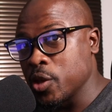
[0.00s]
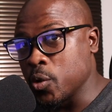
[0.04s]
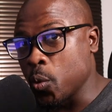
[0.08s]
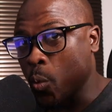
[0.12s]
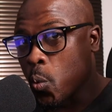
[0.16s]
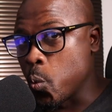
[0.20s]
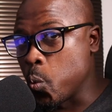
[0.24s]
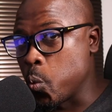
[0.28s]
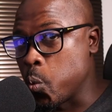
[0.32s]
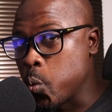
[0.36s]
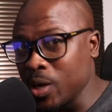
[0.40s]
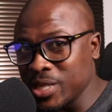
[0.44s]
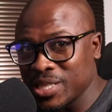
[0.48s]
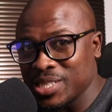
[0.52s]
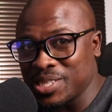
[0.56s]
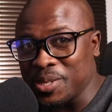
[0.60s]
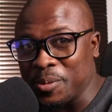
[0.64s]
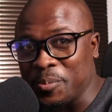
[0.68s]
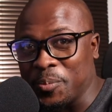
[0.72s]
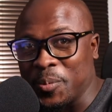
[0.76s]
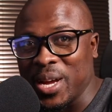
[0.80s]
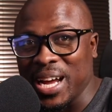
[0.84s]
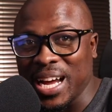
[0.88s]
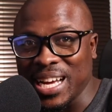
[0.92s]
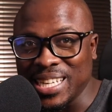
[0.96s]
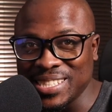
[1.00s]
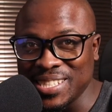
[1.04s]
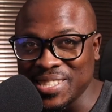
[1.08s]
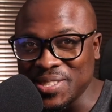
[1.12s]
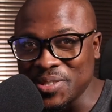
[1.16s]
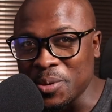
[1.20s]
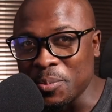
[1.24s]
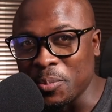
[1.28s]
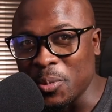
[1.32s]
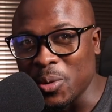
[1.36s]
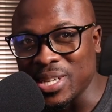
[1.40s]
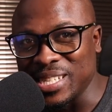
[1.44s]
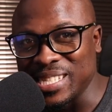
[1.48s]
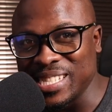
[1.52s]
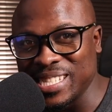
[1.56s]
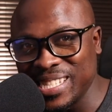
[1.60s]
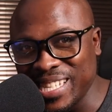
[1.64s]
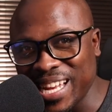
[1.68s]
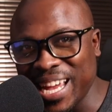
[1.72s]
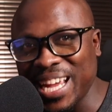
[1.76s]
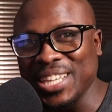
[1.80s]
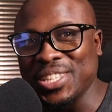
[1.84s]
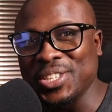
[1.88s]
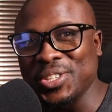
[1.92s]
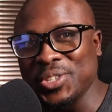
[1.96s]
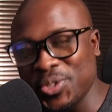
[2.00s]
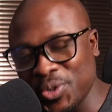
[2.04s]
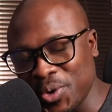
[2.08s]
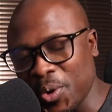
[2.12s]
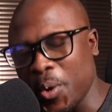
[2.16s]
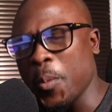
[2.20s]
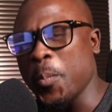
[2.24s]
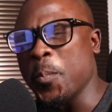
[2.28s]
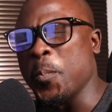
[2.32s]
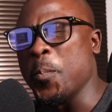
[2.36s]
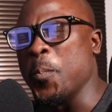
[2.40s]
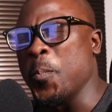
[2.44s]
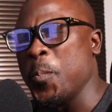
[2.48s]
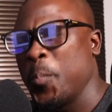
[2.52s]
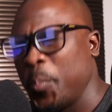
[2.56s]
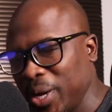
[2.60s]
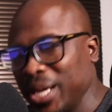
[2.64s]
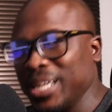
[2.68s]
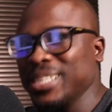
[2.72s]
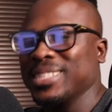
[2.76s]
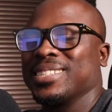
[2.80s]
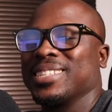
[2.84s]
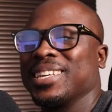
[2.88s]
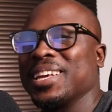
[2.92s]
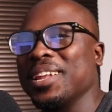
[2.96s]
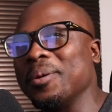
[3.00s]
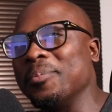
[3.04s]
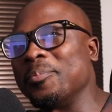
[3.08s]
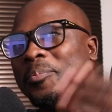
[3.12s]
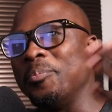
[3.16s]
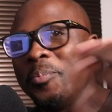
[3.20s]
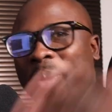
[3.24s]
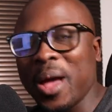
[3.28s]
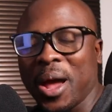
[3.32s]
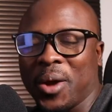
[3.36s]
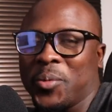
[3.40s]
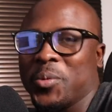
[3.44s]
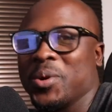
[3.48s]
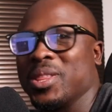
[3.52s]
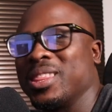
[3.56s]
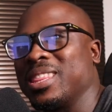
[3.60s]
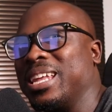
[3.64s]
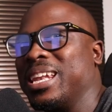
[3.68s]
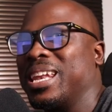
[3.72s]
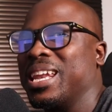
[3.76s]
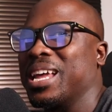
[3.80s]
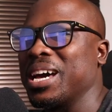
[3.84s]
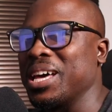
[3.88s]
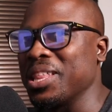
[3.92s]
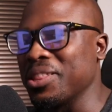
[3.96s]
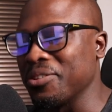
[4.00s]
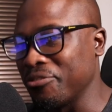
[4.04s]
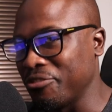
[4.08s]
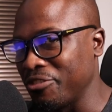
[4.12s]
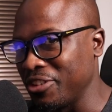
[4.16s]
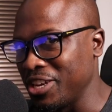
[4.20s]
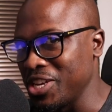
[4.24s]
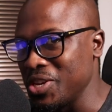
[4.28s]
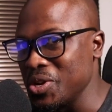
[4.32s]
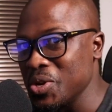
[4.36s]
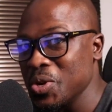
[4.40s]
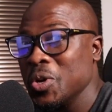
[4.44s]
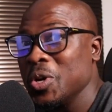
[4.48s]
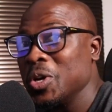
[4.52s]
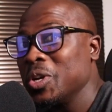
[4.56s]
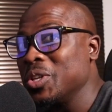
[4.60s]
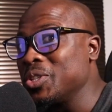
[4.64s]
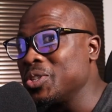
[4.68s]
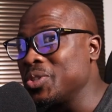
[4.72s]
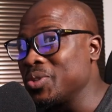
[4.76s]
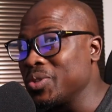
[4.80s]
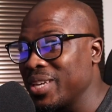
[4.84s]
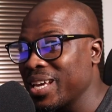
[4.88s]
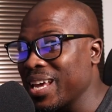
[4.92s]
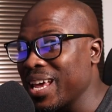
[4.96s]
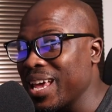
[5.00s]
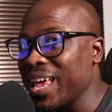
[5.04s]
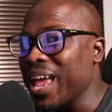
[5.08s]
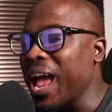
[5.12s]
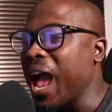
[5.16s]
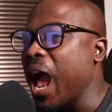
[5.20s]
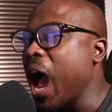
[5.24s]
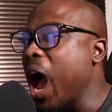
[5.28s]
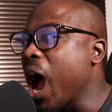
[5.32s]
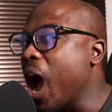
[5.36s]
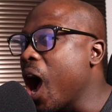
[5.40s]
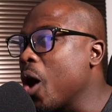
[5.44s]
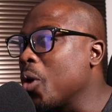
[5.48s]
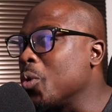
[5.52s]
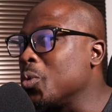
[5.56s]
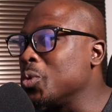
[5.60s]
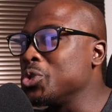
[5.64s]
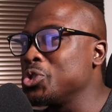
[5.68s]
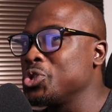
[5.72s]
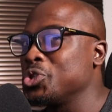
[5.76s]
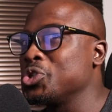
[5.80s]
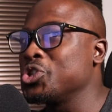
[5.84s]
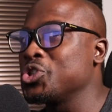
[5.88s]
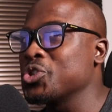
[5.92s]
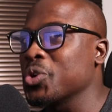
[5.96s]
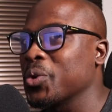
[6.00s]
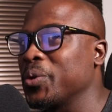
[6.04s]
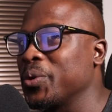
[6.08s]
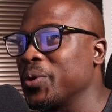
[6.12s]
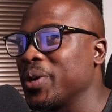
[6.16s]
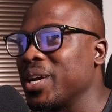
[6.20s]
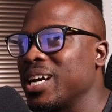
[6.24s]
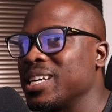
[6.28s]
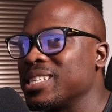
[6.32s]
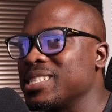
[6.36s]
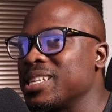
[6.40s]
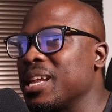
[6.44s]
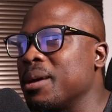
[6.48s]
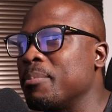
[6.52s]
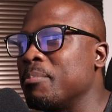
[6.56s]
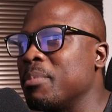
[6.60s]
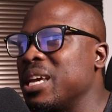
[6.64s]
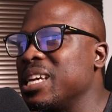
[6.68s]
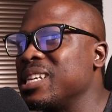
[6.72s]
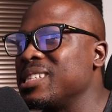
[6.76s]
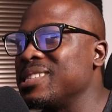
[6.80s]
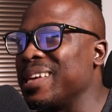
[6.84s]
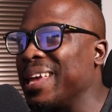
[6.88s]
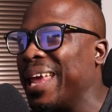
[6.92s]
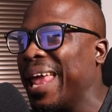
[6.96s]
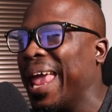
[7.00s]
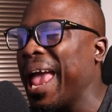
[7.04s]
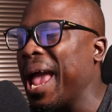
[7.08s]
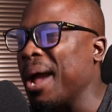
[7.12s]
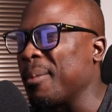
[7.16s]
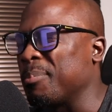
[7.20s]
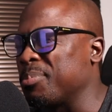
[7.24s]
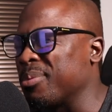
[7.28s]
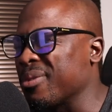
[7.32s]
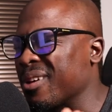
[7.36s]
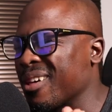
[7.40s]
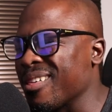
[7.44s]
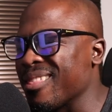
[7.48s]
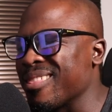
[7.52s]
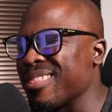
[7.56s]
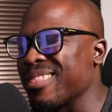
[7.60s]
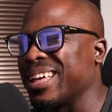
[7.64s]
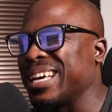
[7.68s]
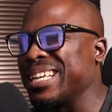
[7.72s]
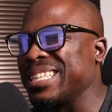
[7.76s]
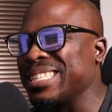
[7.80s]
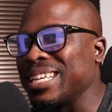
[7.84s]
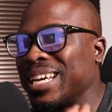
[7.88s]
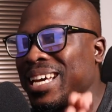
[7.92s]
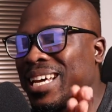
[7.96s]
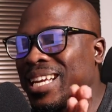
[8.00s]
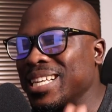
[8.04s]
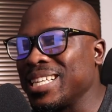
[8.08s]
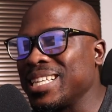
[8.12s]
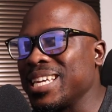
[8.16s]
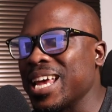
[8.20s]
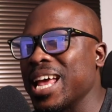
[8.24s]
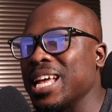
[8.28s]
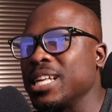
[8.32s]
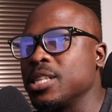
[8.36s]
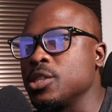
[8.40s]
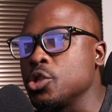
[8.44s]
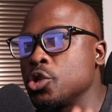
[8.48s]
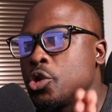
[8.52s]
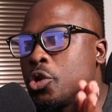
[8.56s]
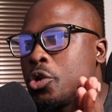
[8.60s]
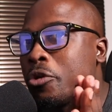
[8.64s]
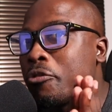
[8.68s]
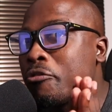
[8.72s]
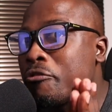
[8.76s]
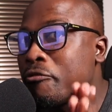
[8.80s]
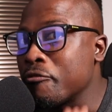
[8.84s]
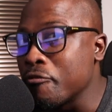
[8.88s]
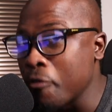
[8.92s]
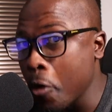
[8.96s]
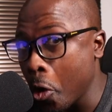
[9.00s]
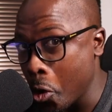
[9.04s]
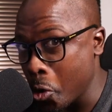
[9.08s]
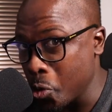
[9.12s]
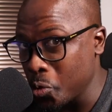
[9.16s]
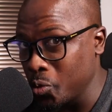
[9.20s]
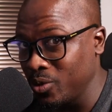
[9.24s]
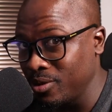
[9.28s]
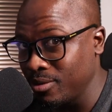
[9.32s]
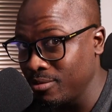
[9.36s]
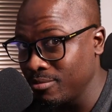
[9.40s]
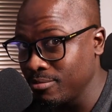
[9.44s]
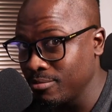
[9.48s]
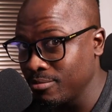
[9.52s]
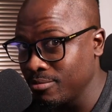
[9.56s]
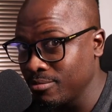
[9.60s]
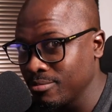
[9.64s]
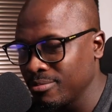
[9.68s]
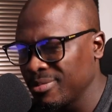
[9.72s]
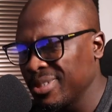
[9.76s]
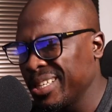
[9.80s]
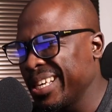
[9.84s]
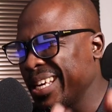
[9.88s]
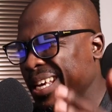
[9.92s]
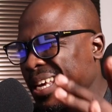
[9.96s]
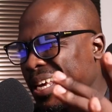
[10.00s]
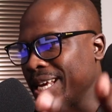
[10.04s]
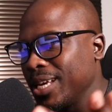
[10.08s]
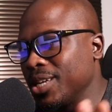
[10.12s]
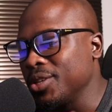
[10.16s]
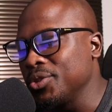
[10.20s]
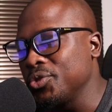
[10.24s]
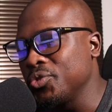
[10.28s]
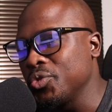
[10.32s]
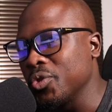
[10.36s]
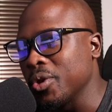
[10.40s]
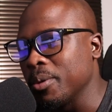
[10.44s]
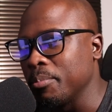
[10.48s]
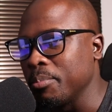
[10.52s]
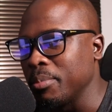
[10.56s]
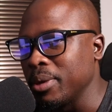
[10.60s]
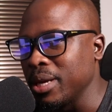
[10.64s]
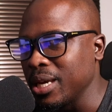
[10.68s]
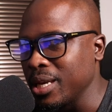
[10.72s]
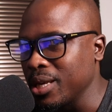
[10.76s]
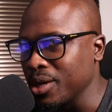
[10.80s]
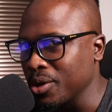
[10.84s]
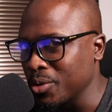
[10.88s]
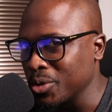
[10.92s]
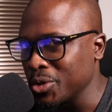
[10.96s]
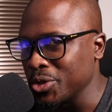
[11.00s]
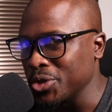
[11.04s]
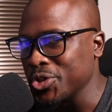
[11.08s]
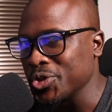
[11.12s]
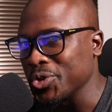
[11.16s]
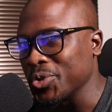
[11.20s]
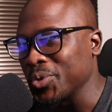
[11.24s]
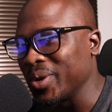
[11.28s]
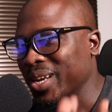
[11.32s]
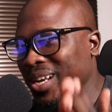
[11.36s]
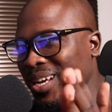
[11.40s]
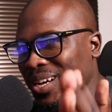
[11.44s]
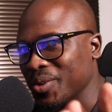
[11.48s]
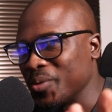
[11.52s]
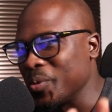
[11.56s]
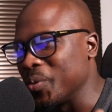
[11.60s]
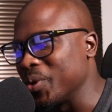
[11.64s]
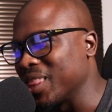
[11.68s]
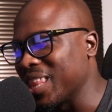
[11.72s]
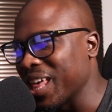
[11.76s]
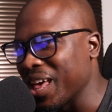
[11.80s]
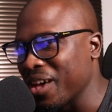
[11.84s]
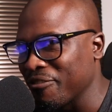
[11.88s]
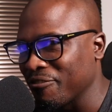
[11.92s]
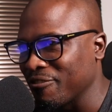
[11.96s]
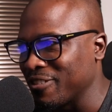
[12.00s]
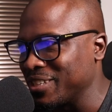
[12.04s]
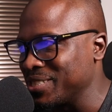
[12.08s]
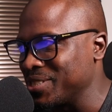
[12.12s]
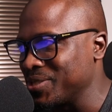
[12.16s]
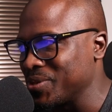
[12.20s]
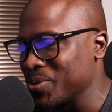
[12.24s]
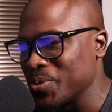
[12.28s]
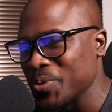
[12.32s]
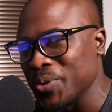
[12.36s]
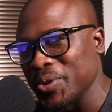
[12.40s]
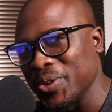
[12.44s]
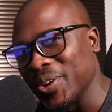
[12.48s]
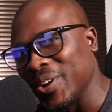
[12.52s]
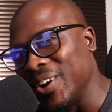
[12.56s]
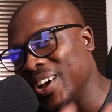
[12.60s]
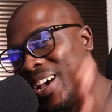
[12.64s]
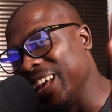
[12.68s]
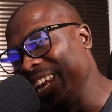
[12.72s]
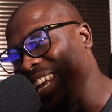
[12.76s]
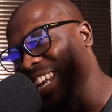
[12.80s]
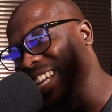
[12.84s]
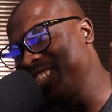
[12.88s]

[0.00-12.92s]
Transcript: Hey yo, what's up guys? It's your boy Seth Drop Bits and I'm back with another video. Today I want to show you guys an amazing app that turns your phone into a MIDI controller with FL Studio.